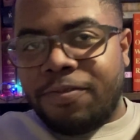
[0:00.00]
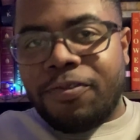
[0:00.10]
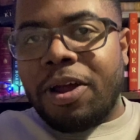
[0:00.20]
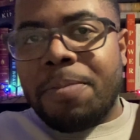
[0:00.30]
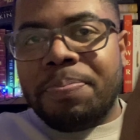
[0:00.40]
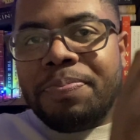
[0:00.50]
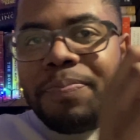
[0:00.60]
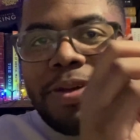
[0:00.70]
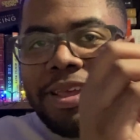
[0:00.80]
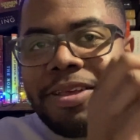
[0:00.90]
from
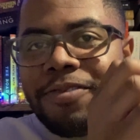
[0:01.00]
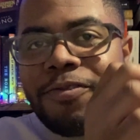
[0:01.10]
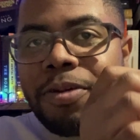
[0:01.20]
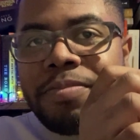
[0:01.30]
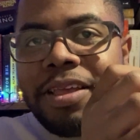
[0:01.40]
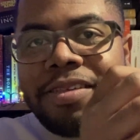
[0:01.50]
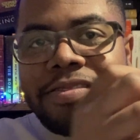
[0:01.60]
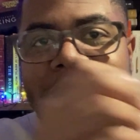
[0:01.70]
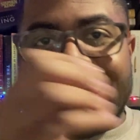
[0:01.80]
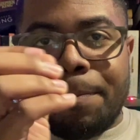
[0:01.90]

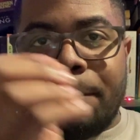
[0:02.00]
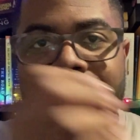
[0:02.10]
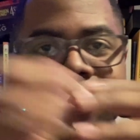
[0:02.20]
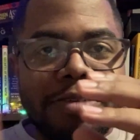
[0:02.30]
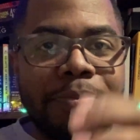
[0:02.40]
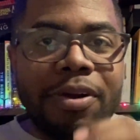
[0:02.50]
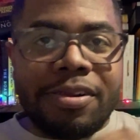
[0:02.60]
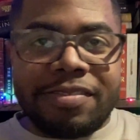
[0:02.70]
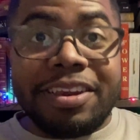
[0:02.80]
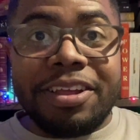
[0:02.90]
things like billiard
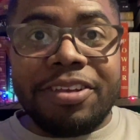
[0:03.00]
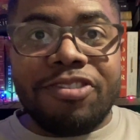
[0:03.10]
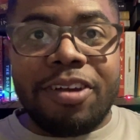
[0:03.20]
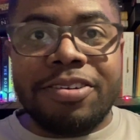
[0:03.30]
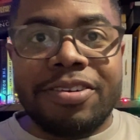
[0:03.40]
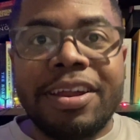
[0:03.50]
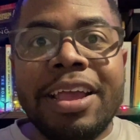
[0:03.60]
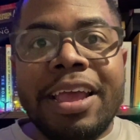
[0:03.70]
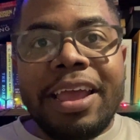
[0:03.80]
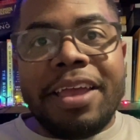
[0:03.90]
balls hitting each other,
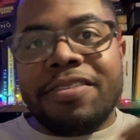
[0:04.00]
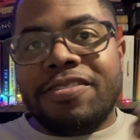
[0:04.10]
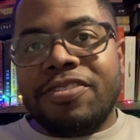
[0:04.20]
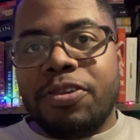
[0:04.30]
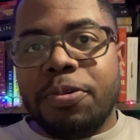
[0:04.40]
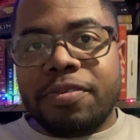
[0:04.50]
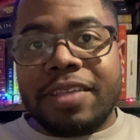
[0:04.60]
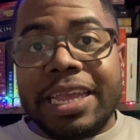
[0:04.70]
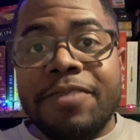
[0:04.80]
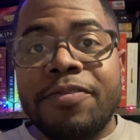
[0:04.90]
is used
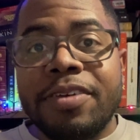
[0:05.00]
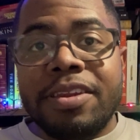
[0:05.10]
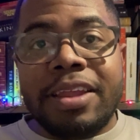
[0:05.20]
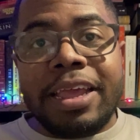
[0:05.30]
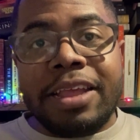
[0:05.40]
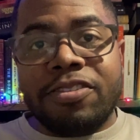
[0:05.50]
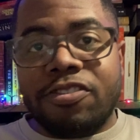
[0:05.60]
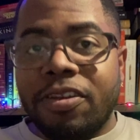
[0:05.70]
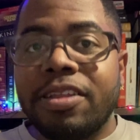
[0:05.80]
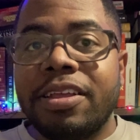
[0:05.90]
even in
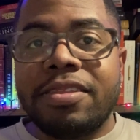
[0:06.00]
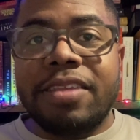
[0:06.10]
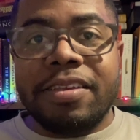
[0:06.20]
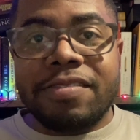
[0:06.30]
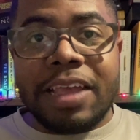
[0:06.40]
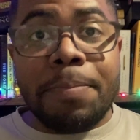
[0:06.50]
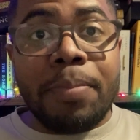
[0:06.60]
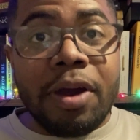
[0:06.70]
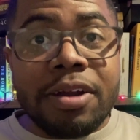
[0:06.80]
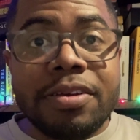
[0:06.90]
studying things like
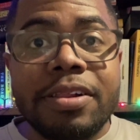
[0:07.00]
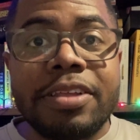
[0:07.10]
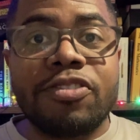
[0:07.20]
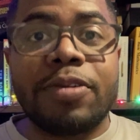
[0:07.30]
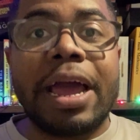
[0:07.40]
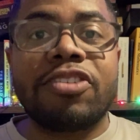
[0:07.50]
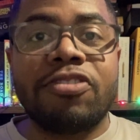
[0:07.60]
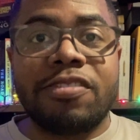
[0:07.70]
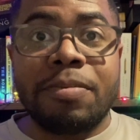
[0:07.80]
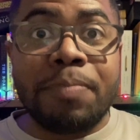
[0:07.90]
particle
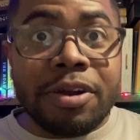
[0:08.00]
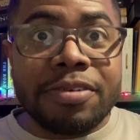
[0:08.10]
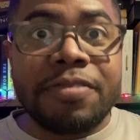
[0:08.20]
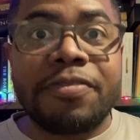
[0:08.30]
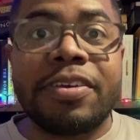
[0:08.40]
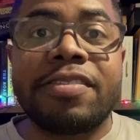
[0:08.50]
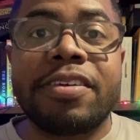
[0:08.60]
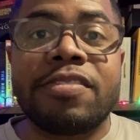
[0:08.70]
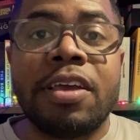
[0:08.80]
interactions in particle physics,